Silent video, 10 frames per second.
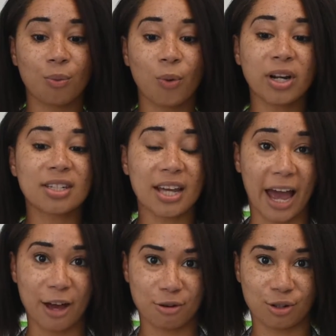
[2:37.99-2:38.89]
What is the
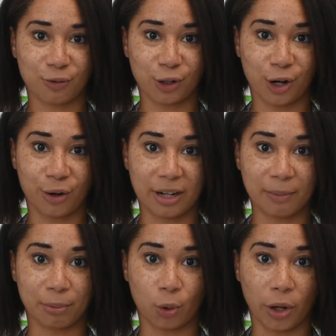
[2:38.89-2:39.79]
address of your current
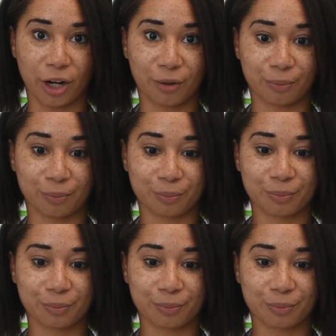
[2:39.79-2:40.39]
employer?